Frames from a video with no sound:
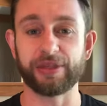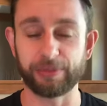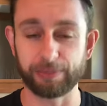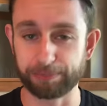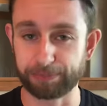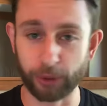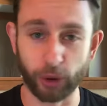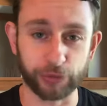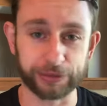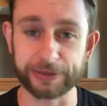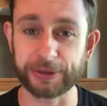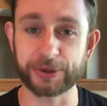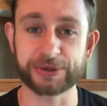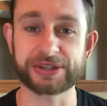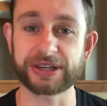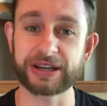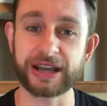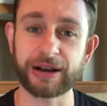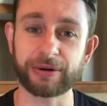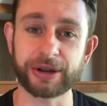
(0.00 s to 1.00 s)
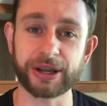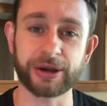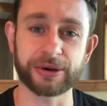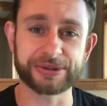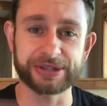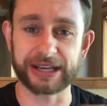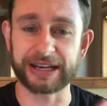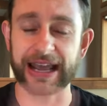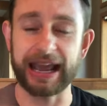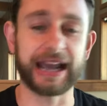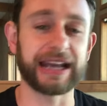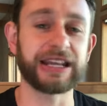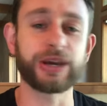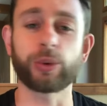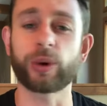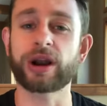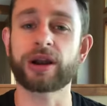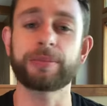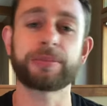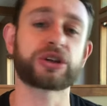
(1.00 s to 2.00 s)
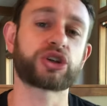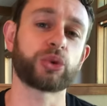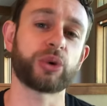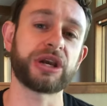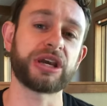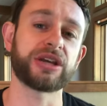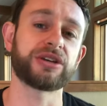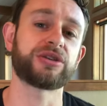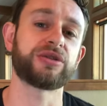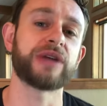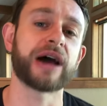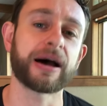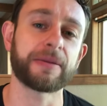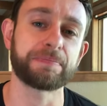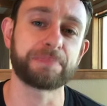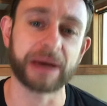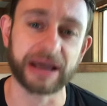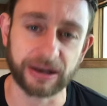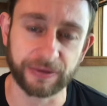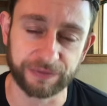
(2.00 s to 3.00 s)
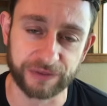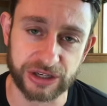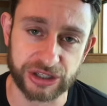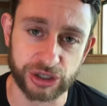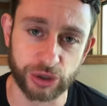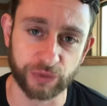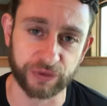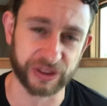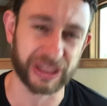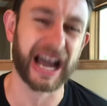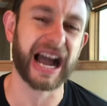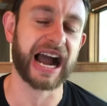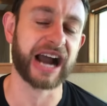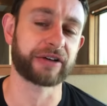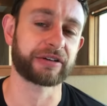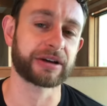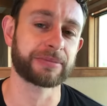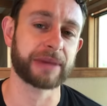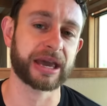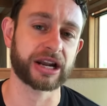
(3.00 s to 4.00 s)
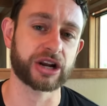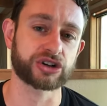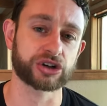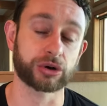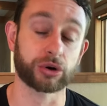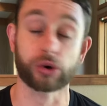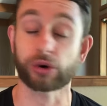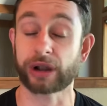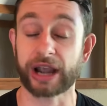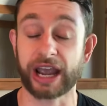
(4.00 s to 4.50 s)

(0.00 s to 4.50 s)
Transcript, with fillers: Both of those scenarios and anywhere in between do not benefit you for the hiring manager or